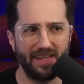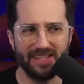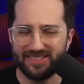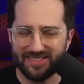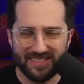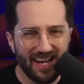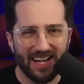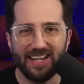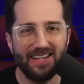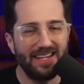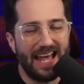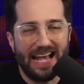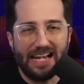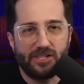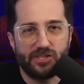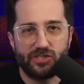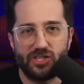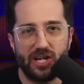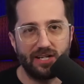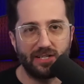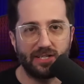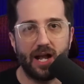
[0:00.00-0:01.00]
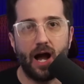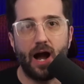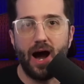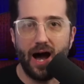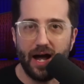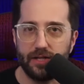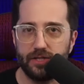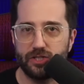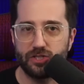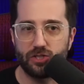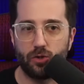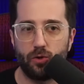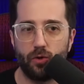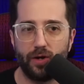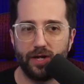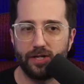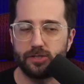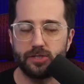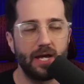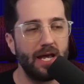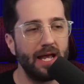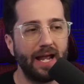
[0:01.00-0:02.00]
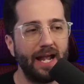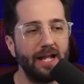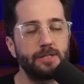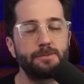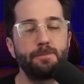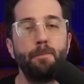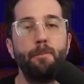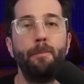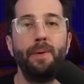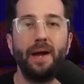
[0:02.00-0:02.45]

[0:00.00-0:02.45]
It's not a next-gen console. It's